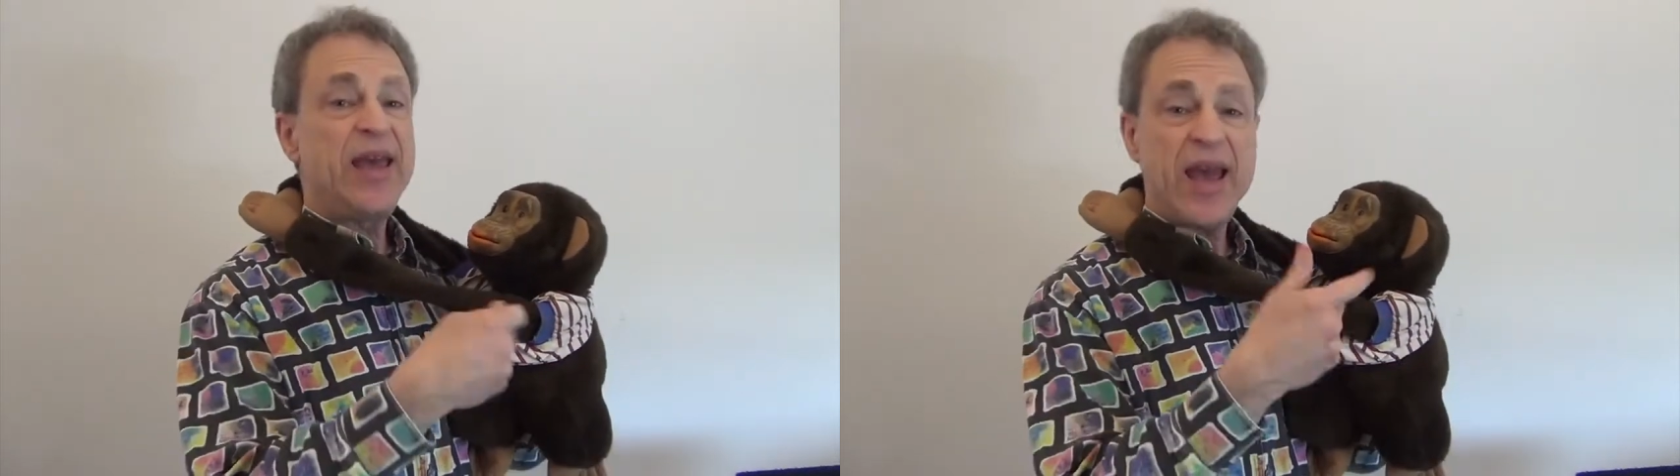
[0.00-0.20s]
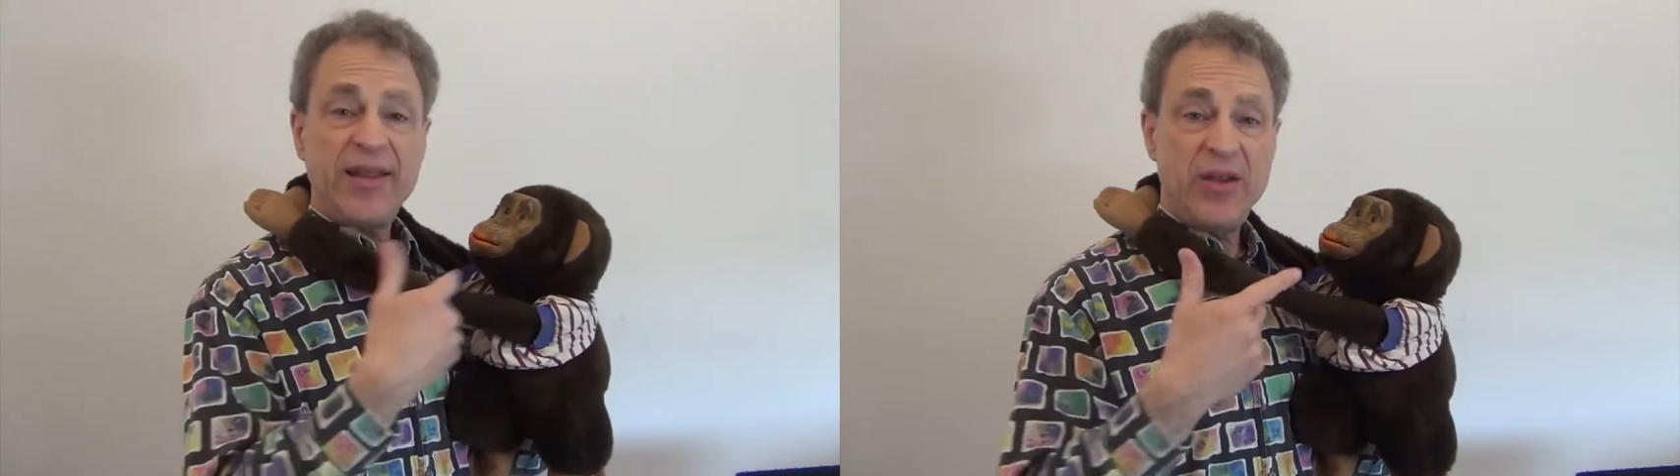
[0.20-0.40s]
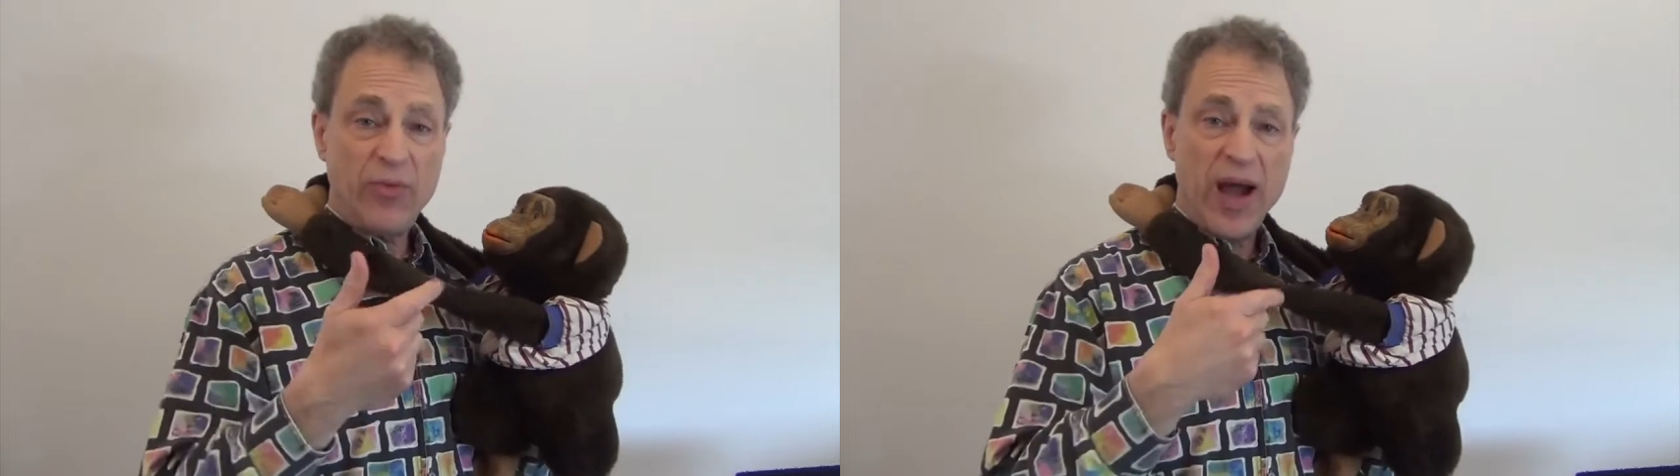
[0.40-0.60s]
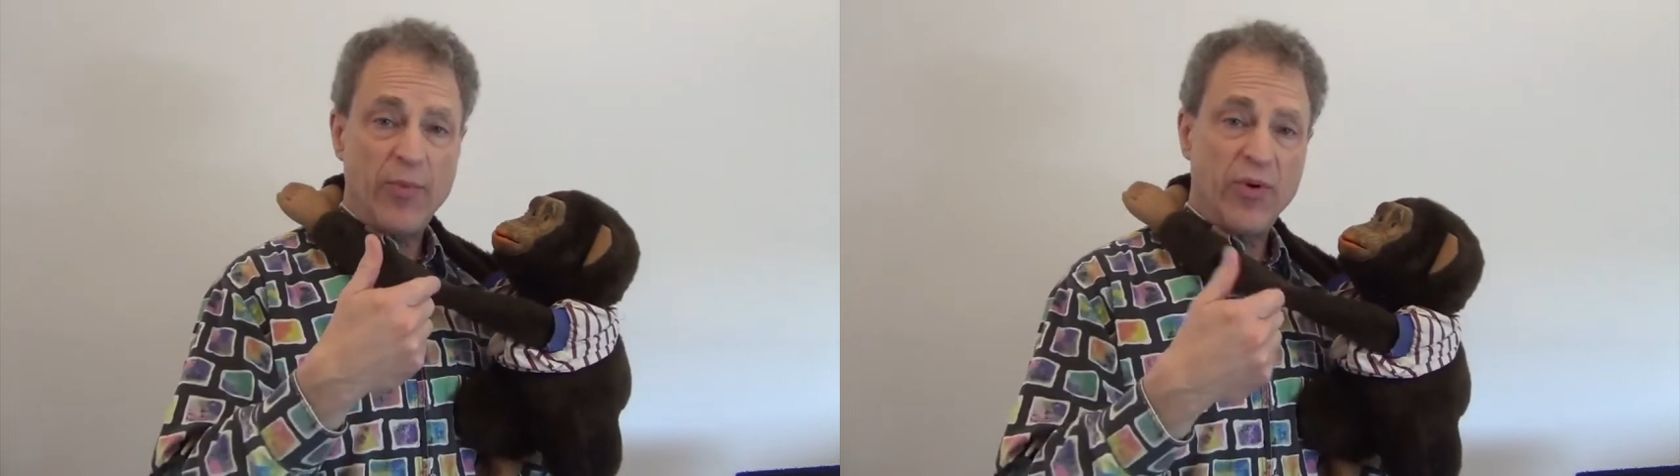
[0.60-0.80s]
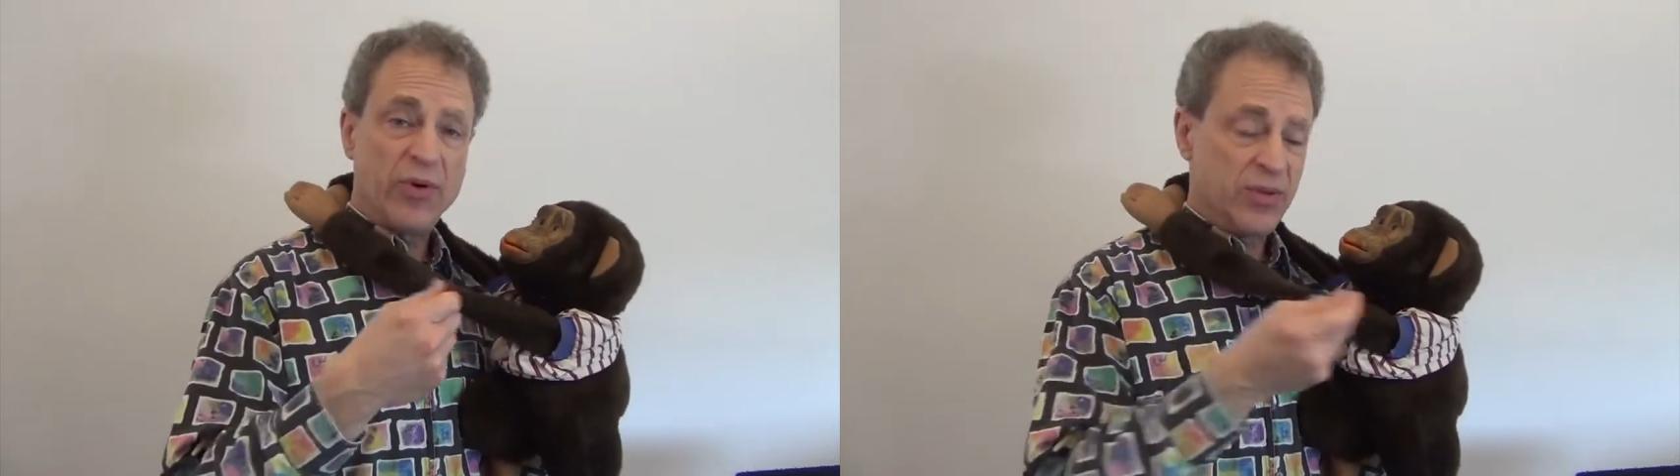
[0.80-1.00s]
candy
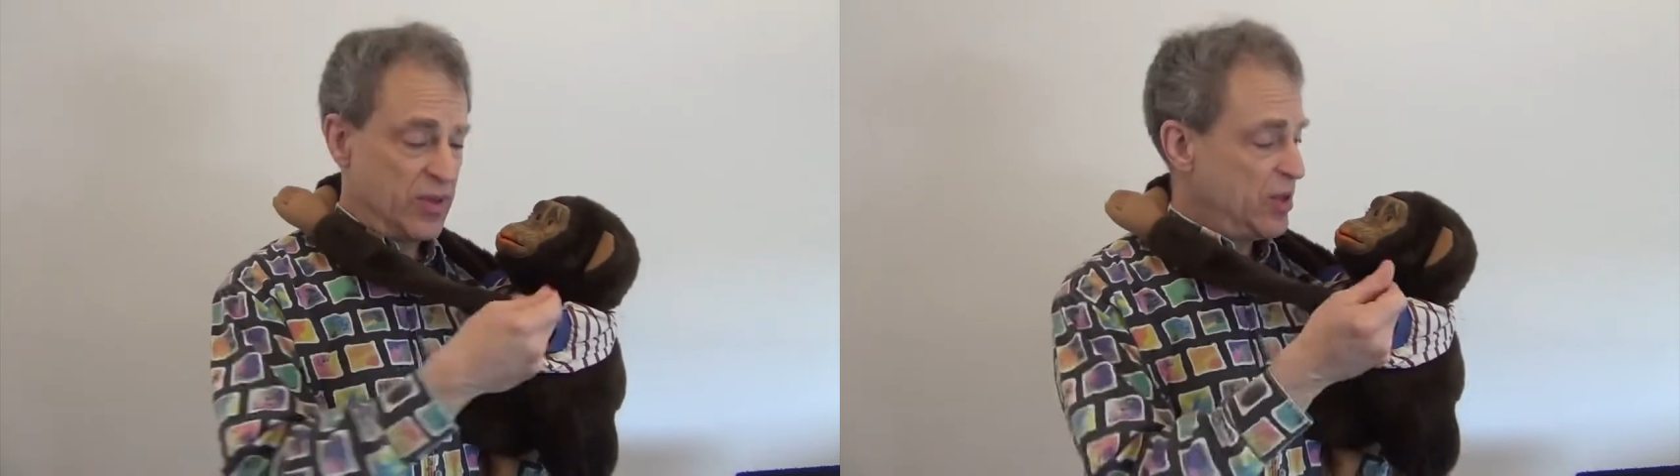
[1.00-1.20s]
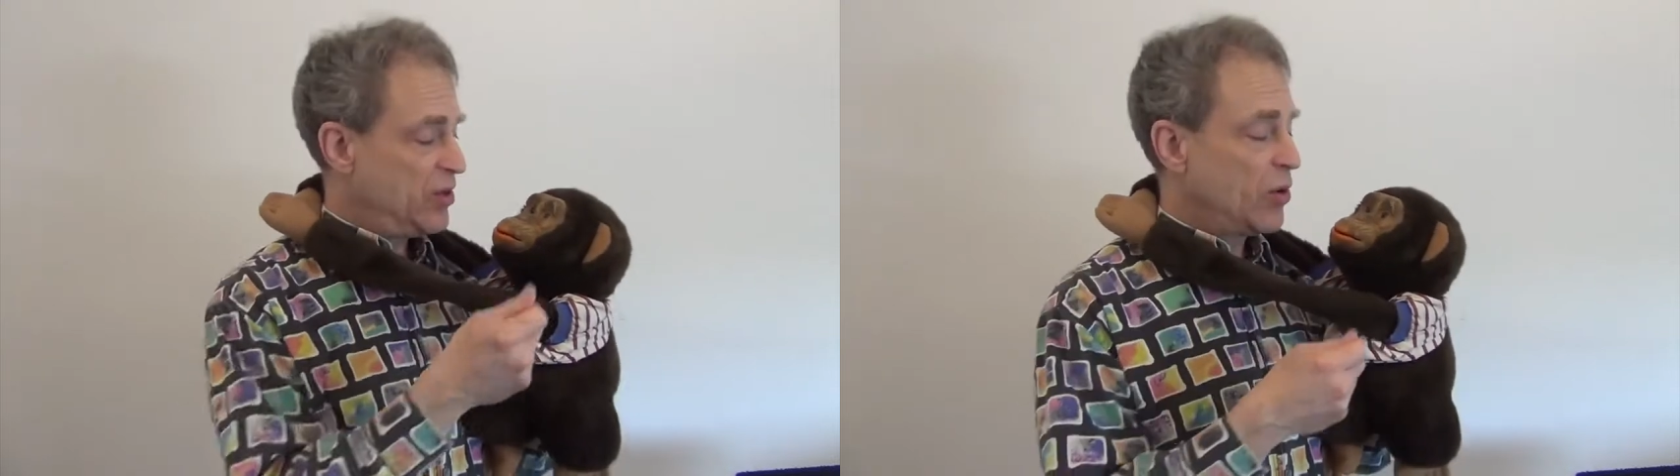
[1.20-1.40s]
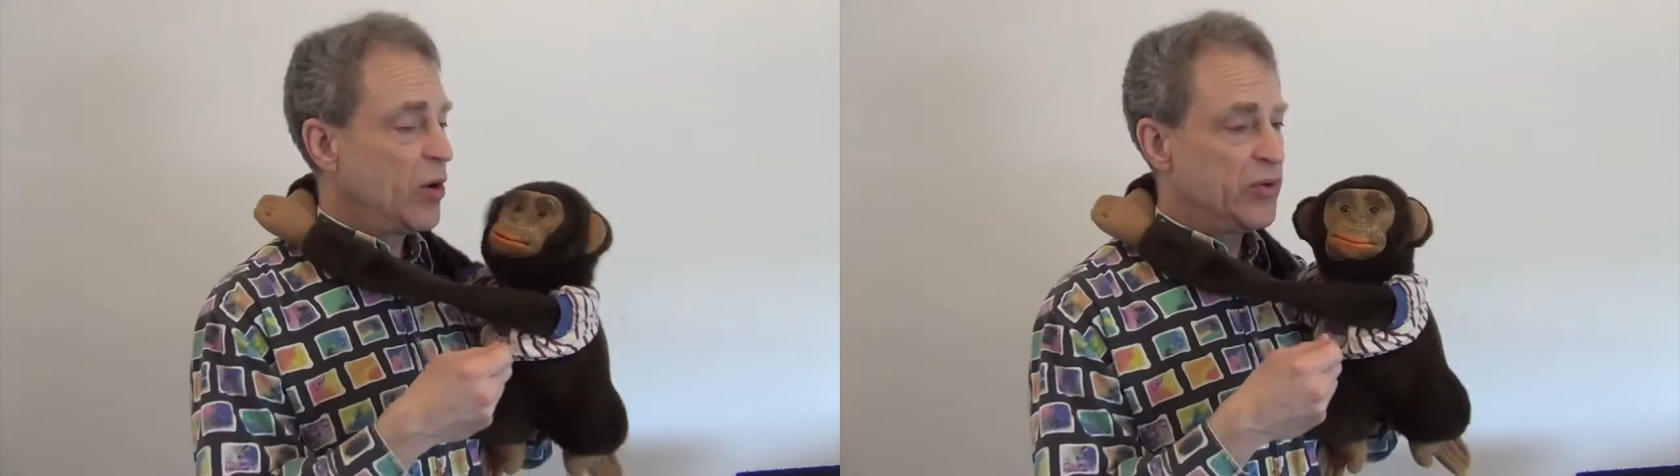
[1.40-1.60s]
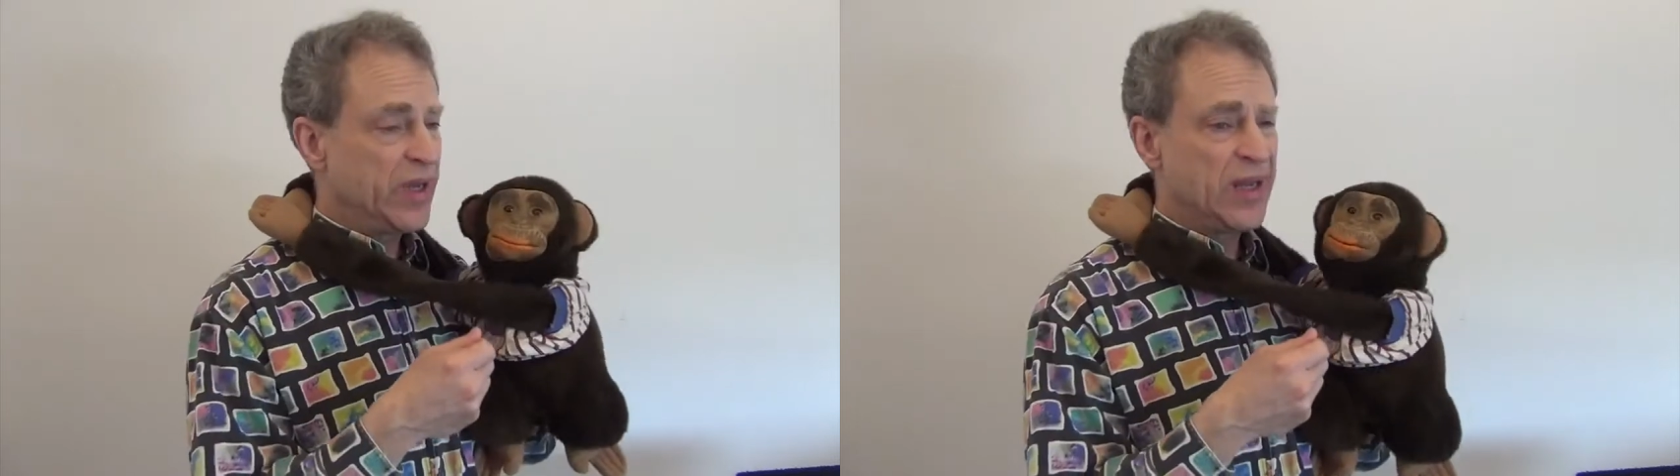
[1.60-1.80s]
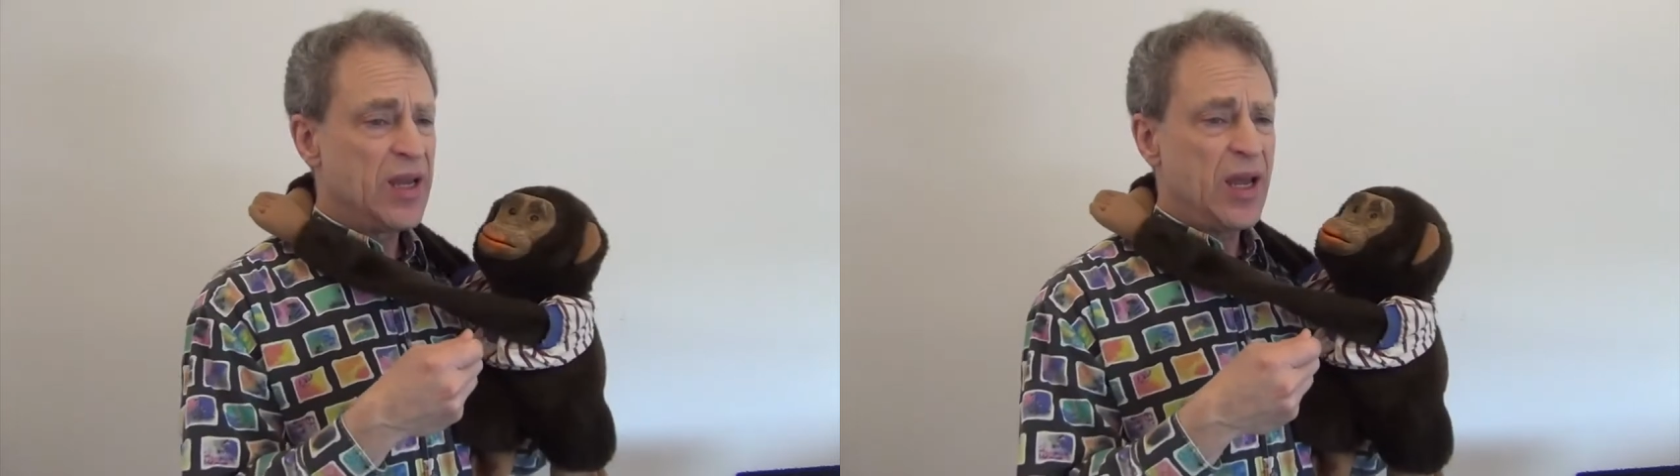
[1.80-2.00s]
wrapper that you're holding